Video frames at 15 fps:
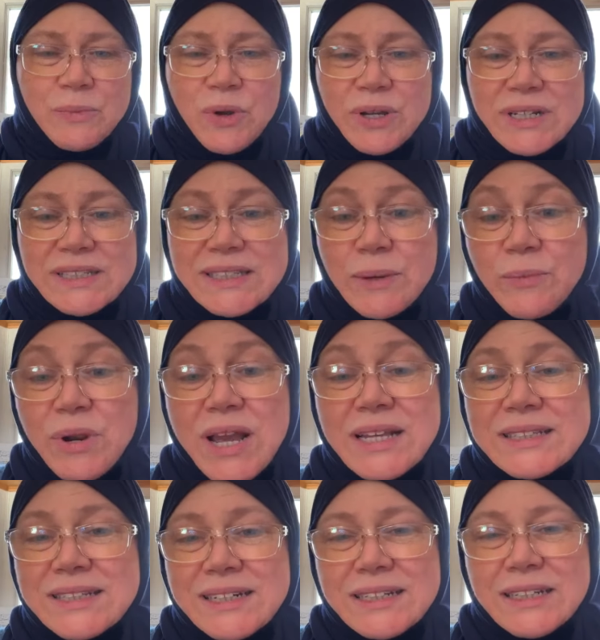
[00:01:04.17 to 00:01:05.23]
I'm going to
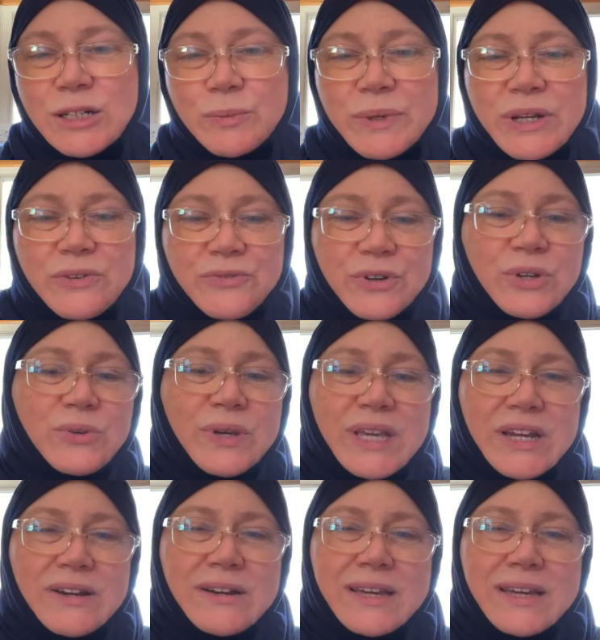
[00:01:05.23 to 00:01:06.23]
summarize it a little bit for you here